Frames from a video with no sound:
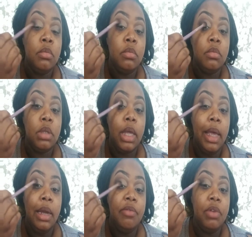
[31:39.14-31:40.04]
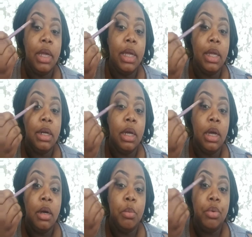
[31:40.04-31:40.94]
kind of like an
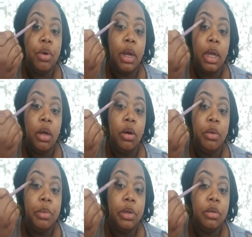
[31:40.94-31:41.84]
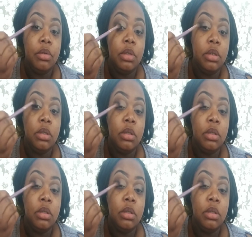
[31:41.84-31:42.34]
ombre almost.